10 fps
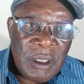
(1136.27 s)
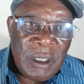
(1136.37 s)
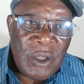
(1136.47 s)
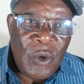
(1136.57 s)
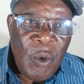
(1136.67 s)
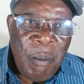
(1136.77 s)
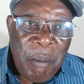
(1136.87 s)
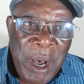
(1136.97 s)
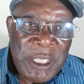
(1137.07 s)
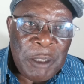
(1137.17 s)
You
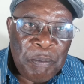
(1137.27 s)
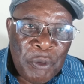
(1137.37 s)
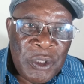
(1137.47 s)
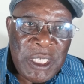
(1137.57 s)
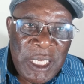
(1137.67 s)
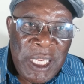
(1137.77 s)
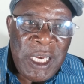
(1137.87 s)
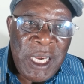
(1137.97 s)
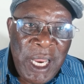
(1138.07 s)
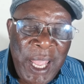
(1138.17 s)
must put
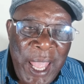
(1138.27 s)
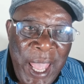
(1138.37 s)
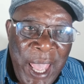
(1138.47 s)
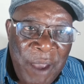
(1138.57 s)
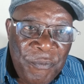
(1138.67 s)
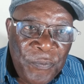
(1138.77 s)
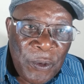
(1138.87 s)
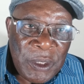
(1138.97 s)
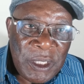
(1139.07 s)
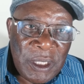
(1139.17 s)
in
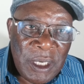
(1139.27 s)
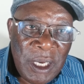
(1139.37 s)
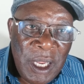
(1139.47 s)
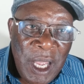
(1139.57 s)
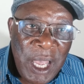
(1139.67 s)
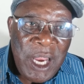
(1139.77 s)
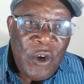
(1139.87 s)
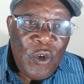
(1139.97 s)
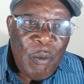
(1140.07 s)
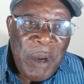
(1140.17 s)
effort, and
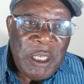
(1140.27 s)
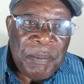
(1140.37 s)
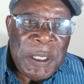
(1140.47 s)
you must be